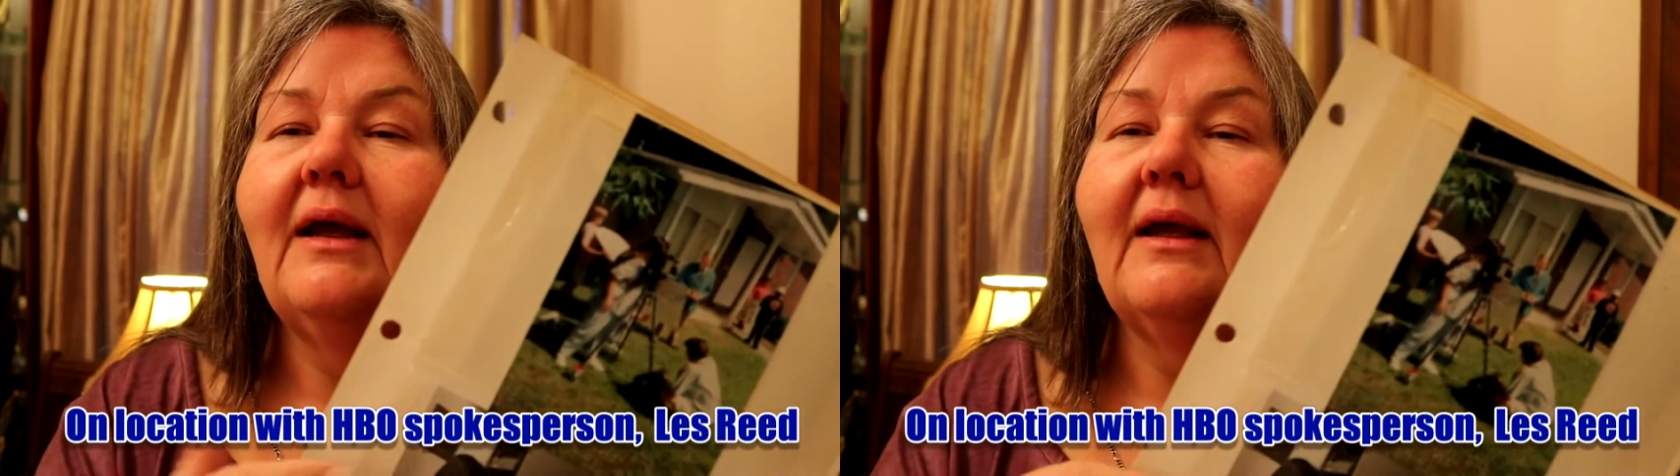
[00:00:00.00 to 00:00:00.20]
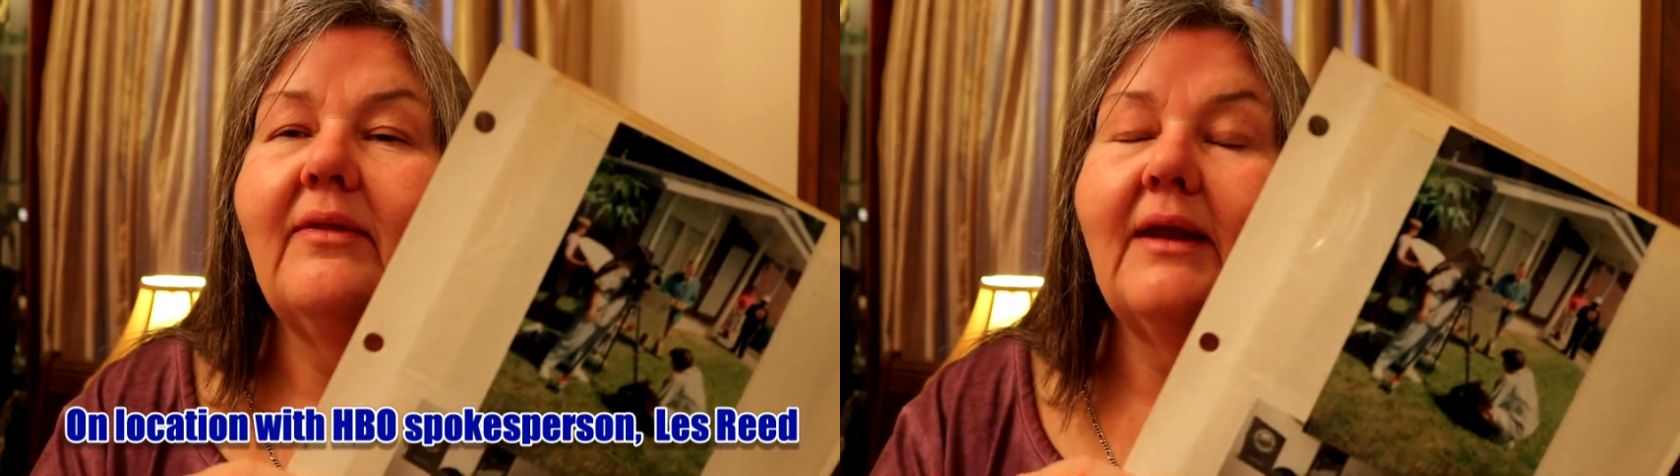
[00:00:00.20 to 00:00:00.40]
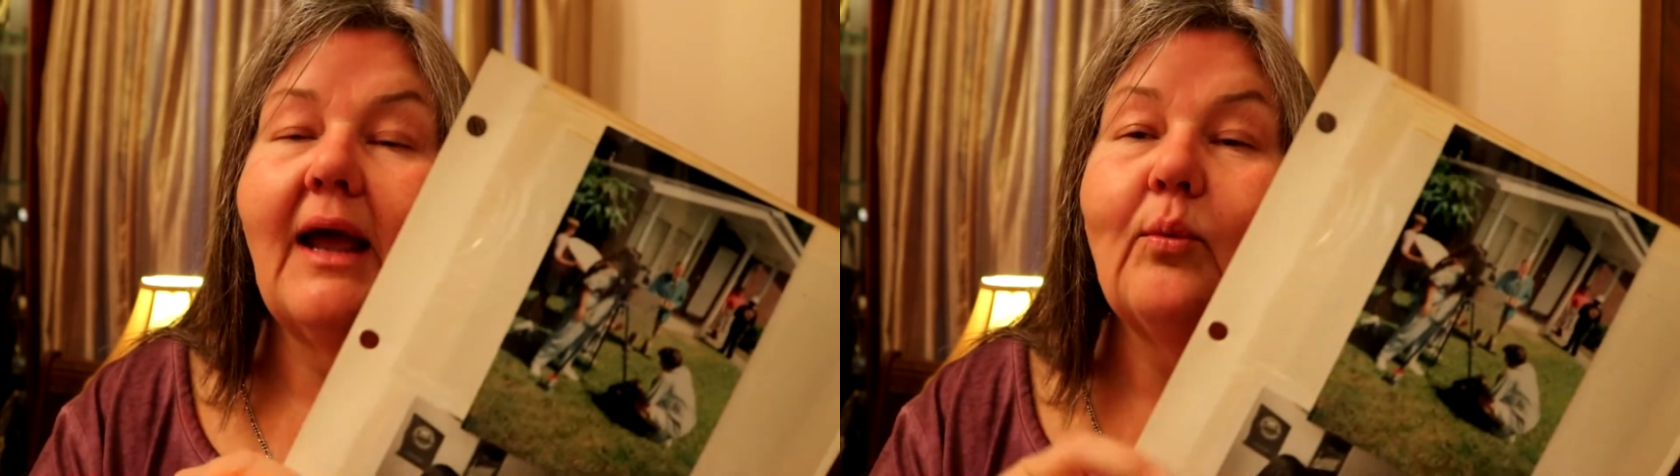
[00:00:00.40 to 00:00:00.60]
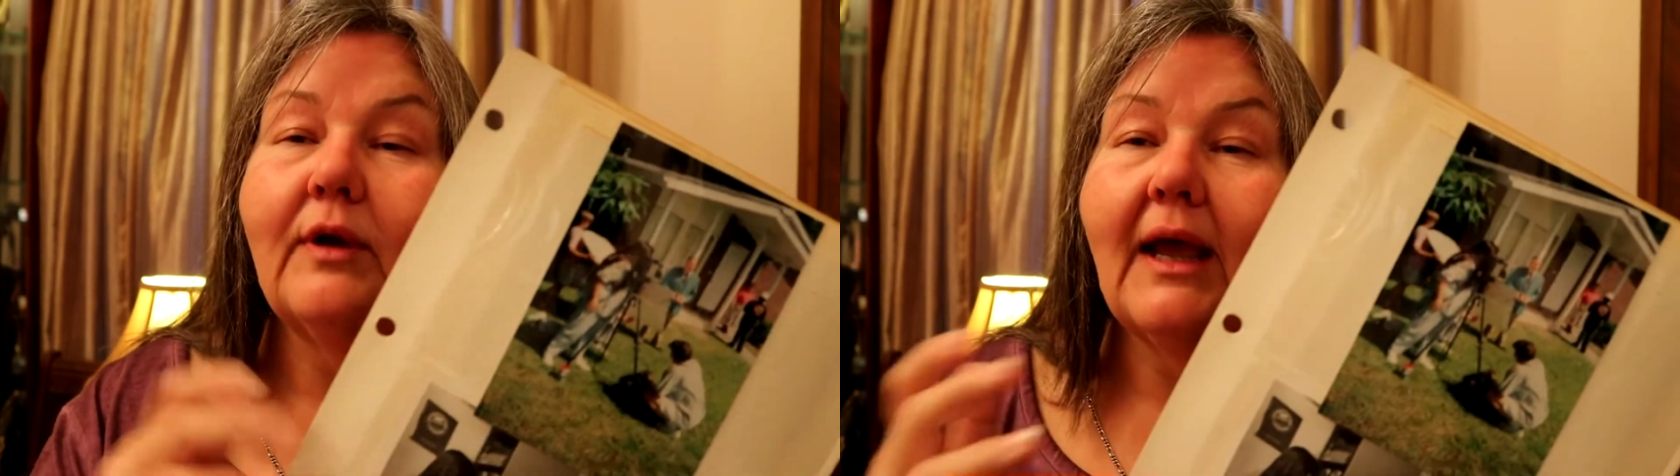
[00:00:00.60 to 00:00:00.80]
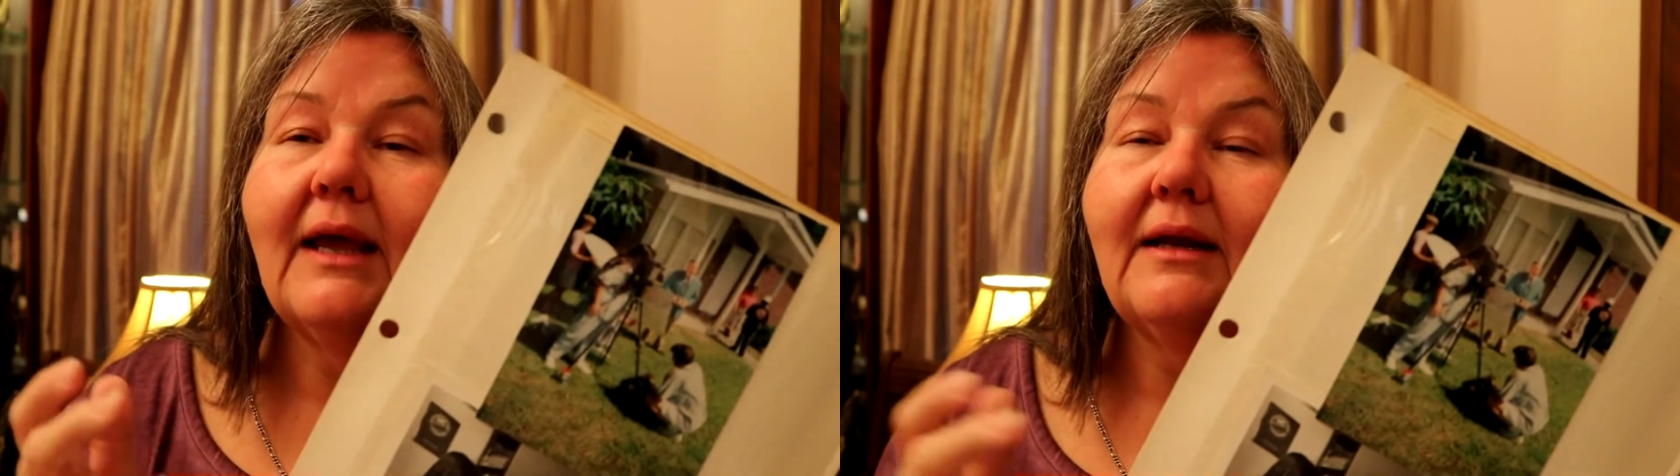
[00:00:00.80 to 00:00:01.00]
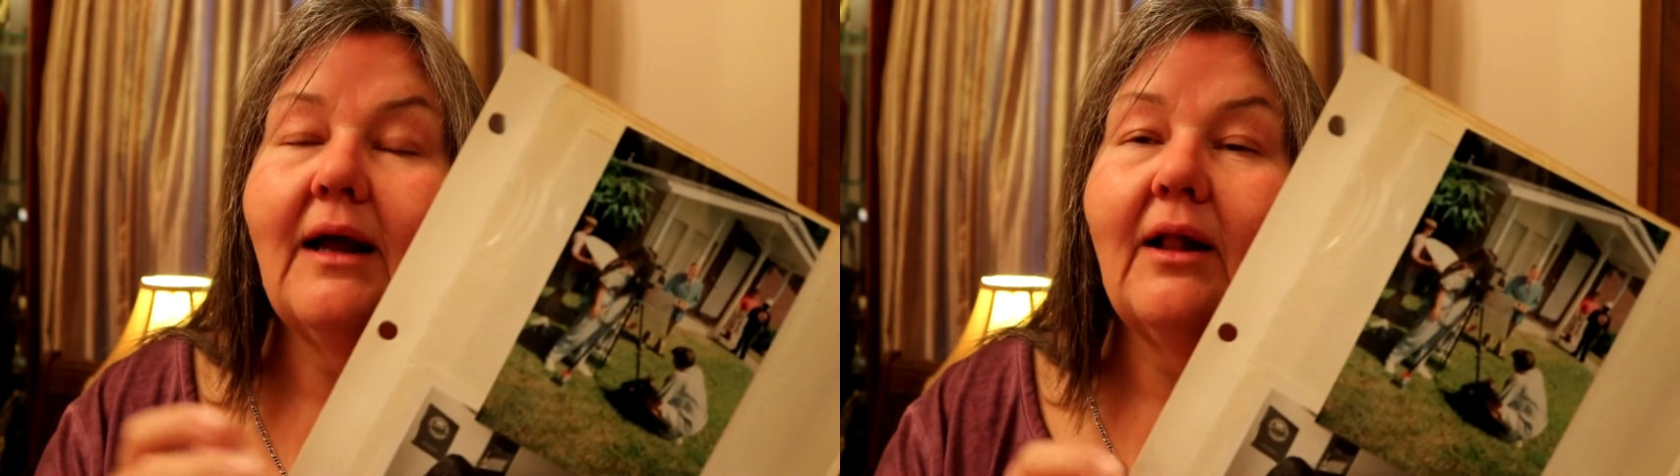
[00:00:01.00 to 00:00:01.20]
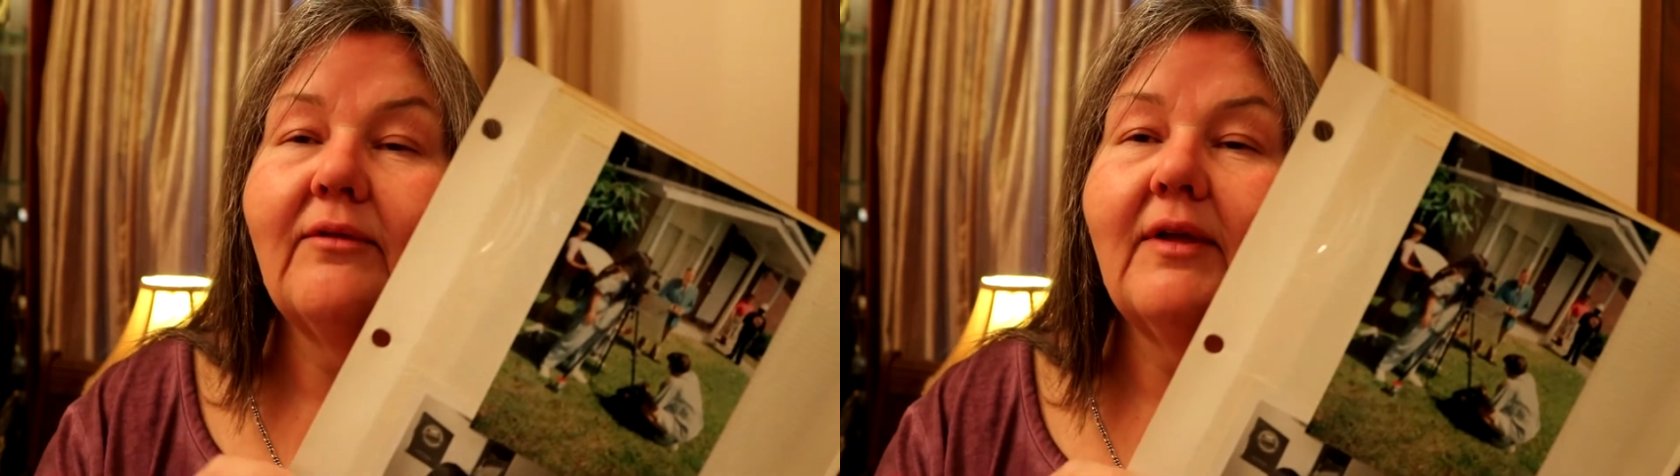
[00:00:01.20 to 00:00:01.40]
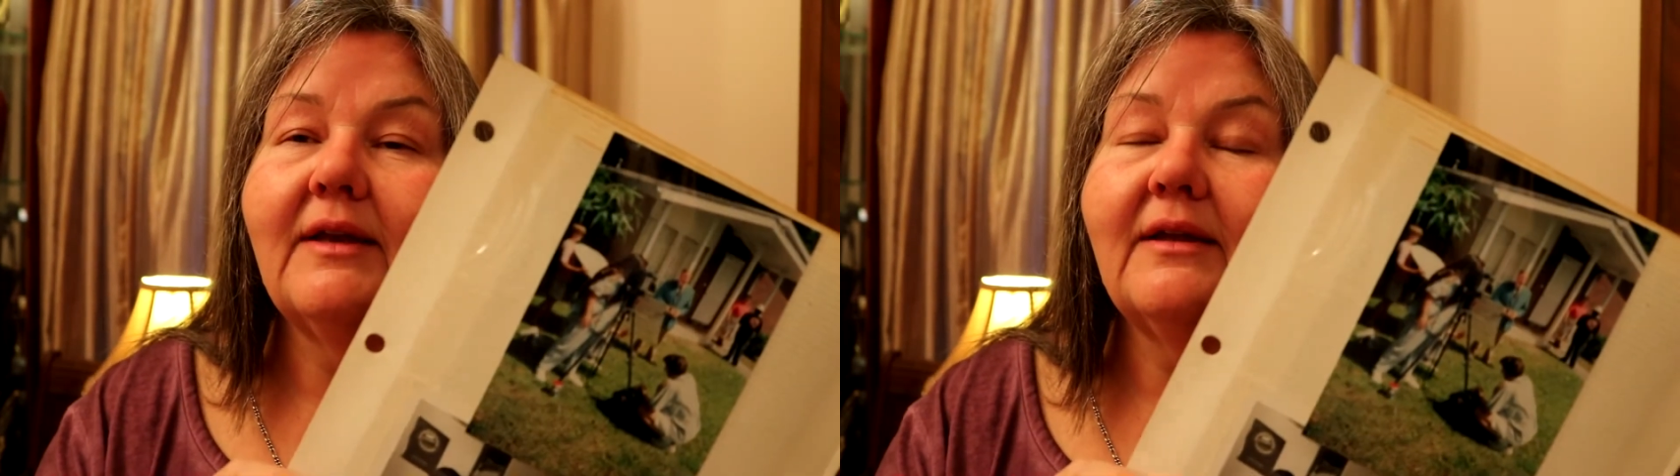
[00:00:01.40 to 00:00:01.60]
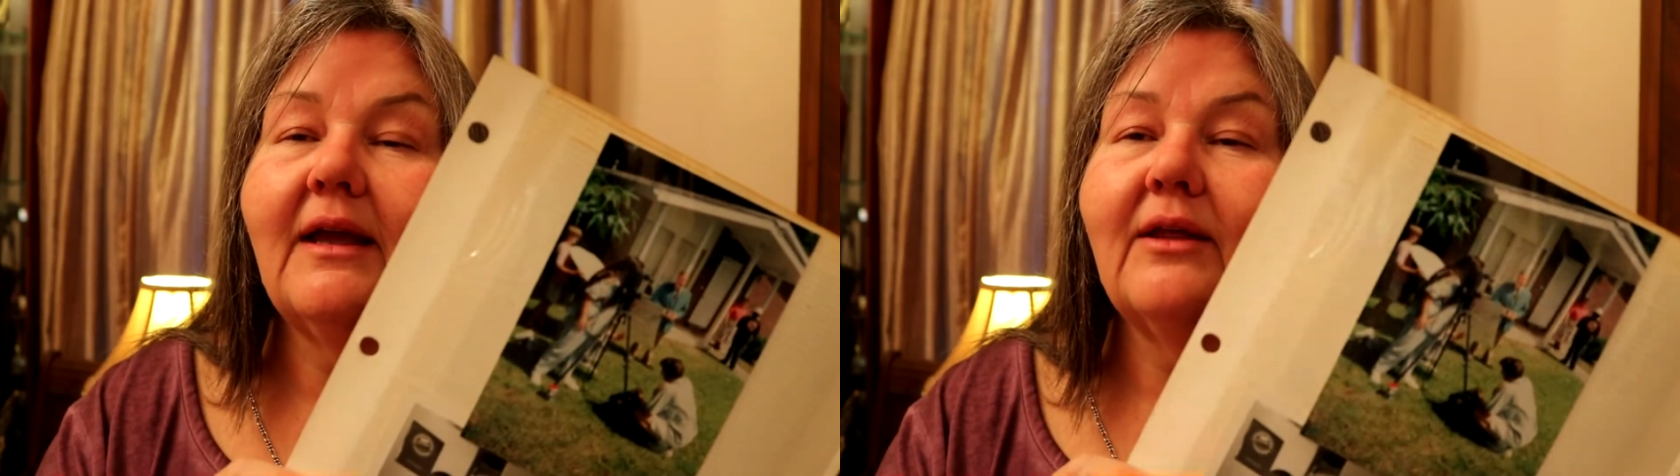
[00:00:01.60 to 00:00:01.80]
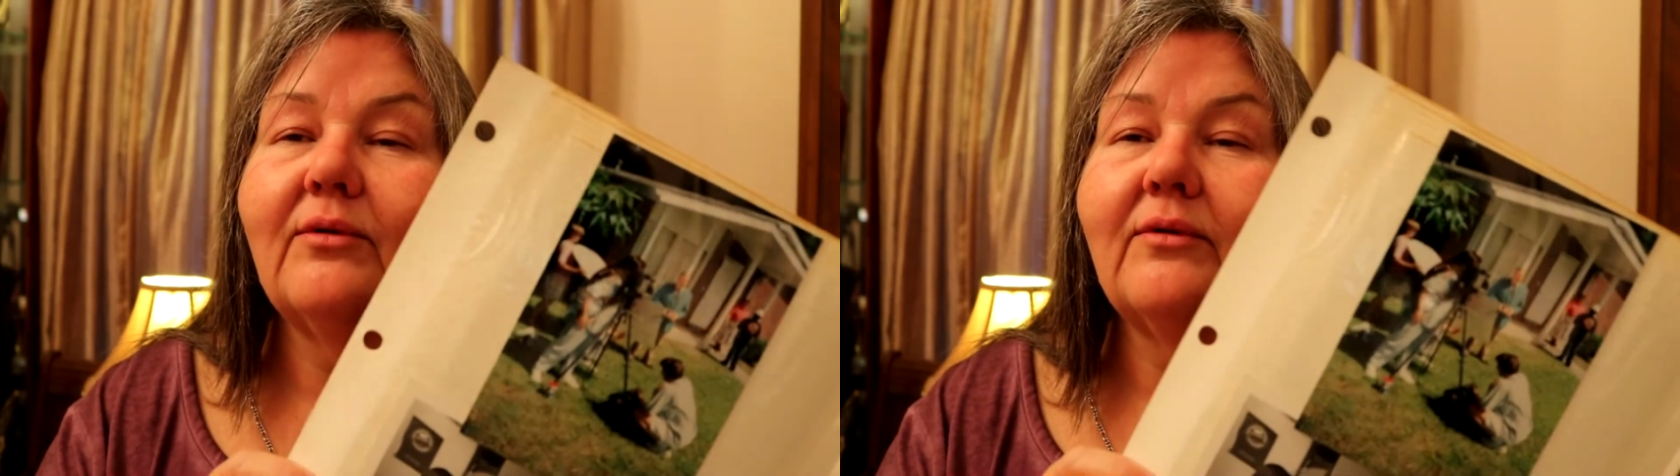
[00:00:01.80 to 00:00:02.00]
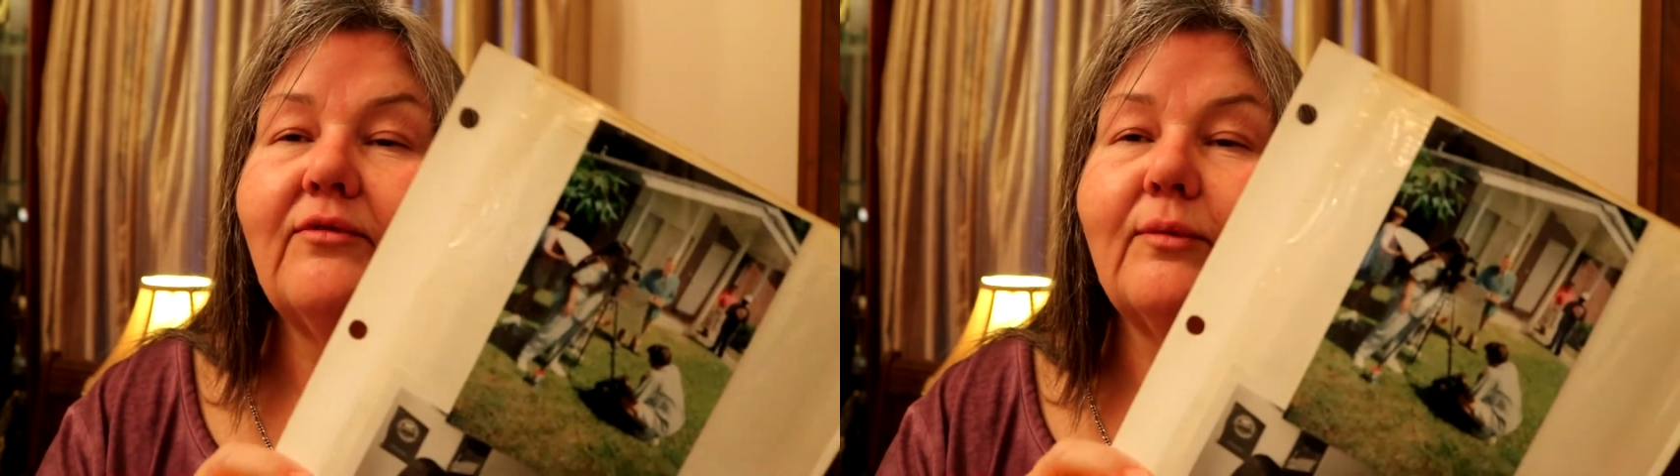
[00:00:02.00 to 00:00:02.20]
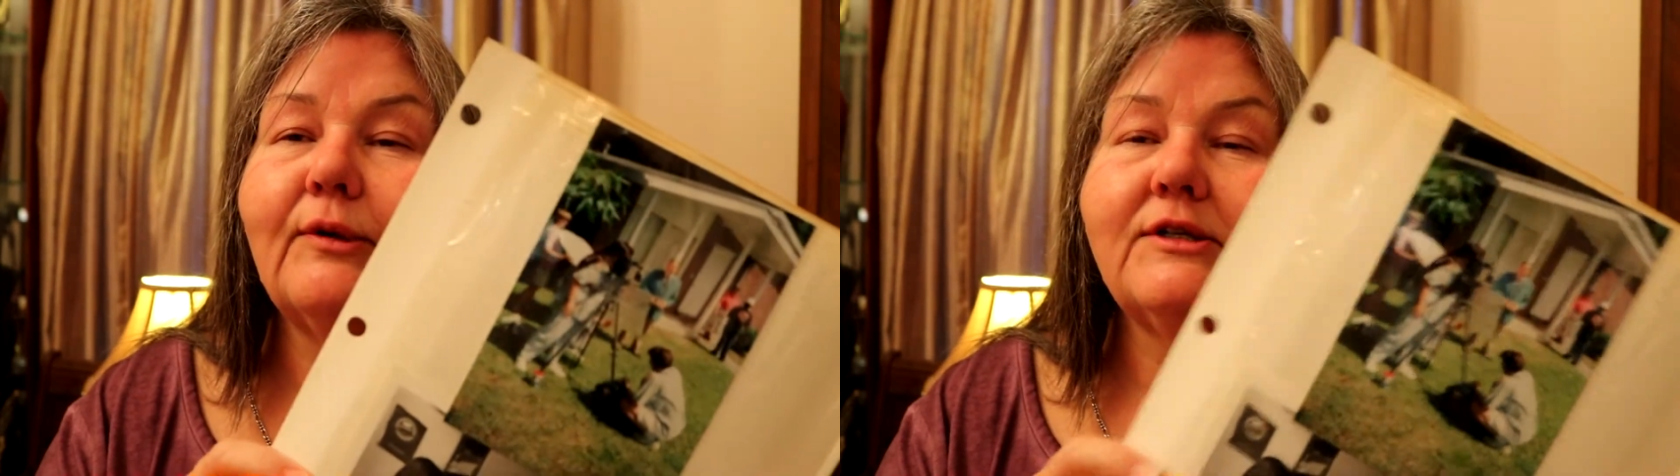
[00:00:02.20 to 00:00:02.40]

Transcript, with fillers: and then I would edit all of that together for